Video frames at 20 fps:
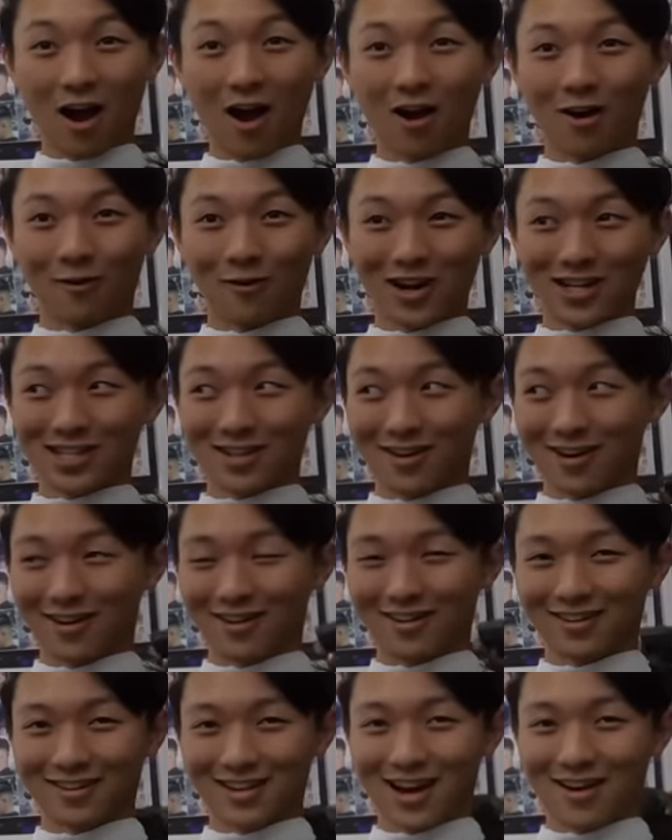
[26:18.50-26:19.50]
Oh,
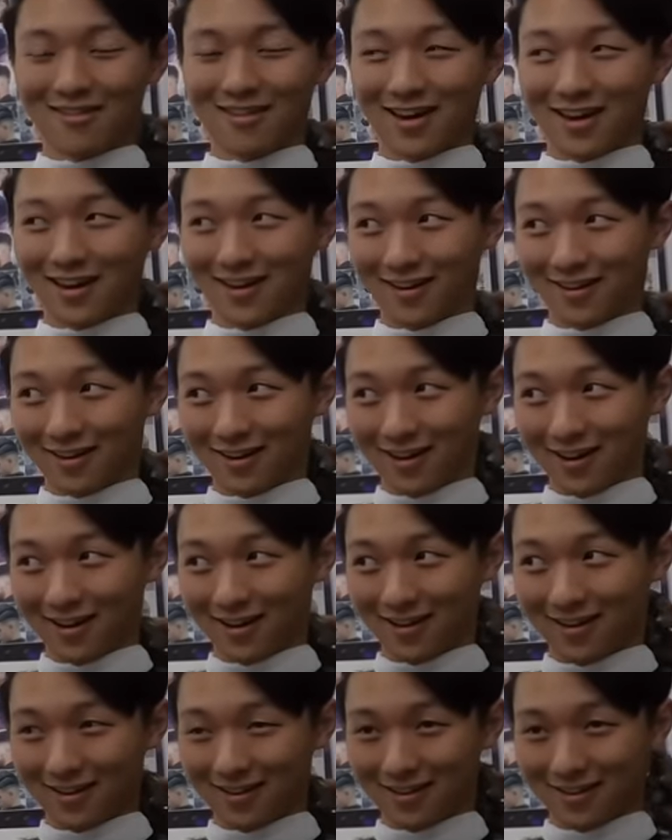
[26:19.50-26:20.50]
restaurant. Down there. Okay.